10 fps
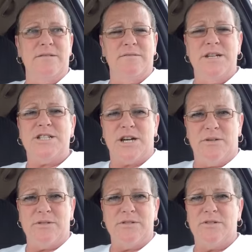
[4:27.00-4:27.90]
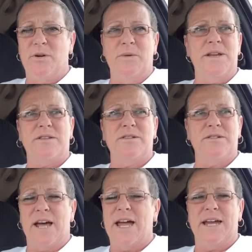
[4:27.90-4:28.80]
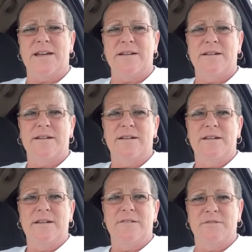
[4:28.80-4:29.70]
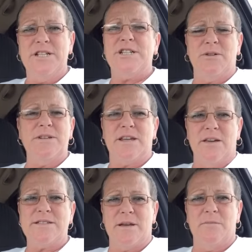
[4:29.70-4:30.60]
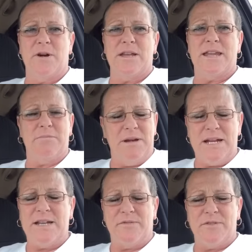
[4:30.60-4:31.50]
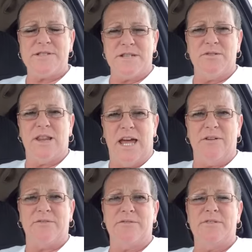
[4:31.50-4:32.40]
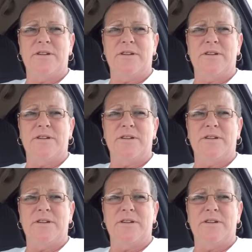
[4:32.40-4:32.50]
Reach out. Don't wait till you're dying. Reach out and tell someone they made a difference in your life.